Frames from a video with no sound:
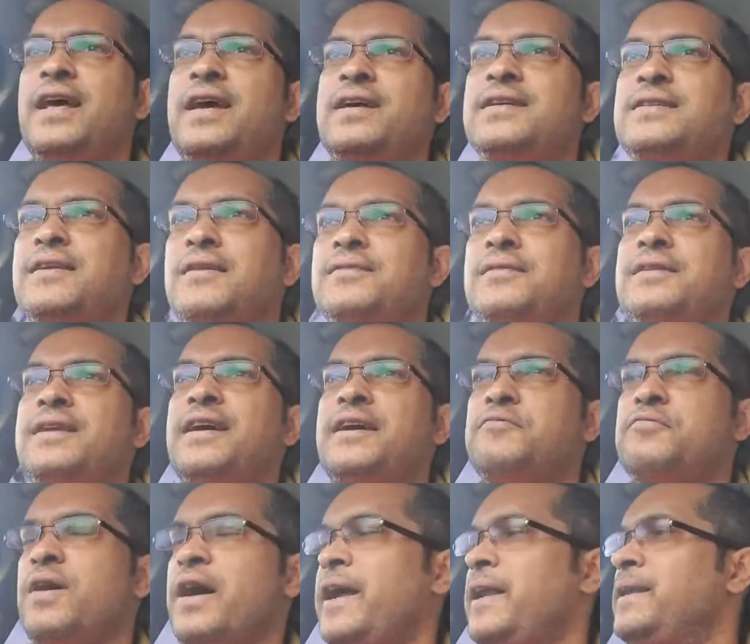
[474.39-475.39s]
Every day is a
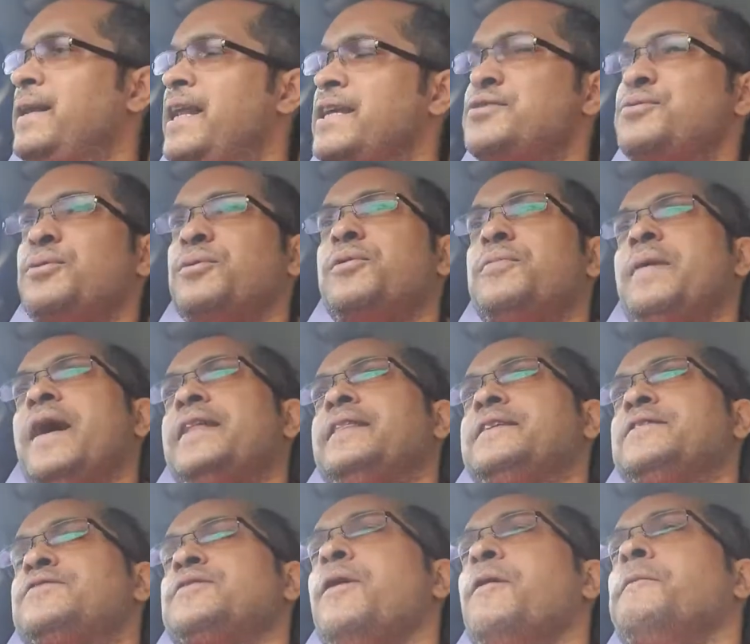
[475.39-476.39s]
good day, right? Let's talk
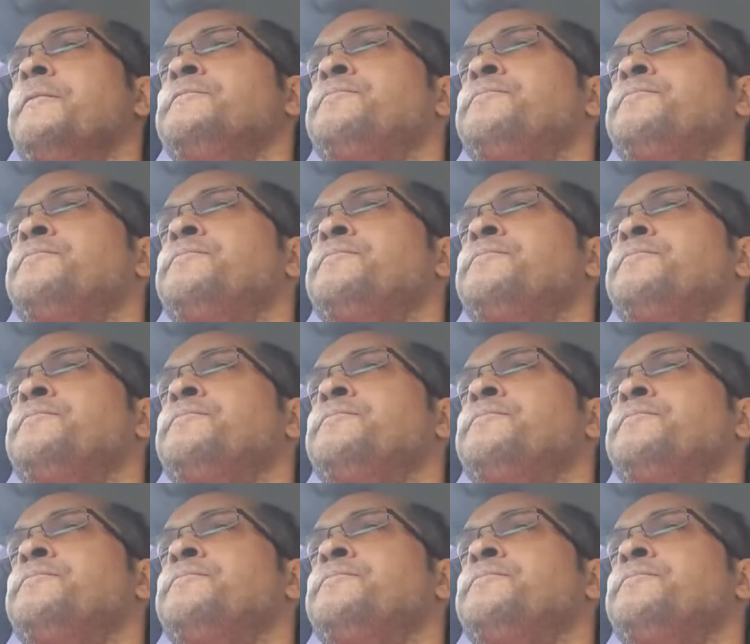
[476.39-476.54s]
about this.